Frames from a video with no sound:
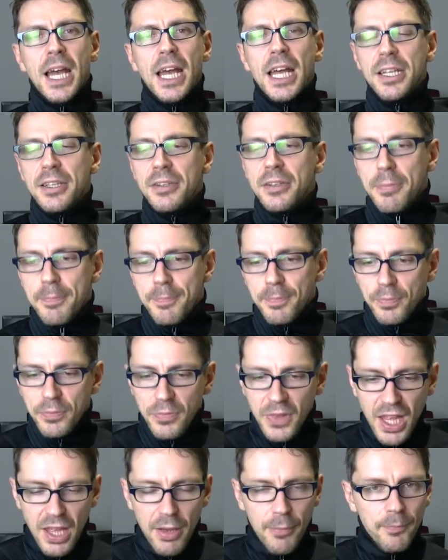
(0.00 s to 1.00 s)
And
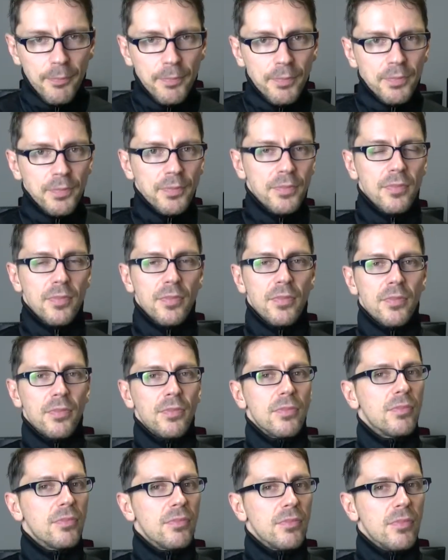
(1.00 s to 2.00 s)
yeah,
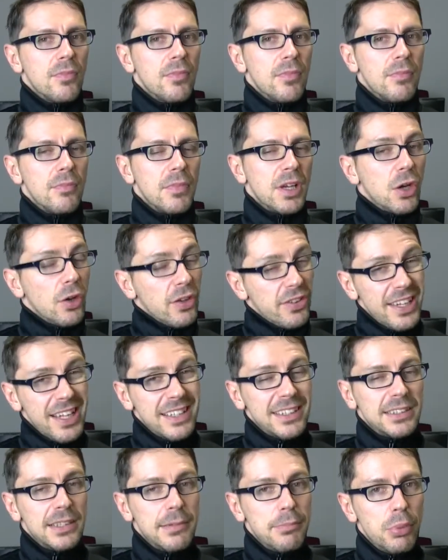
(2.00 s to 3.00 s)
because
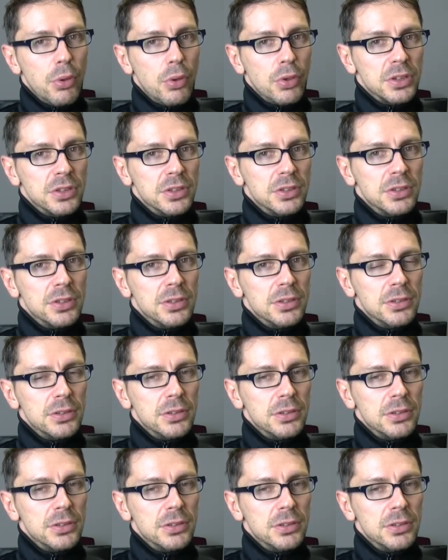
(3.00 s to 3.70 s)
that's important.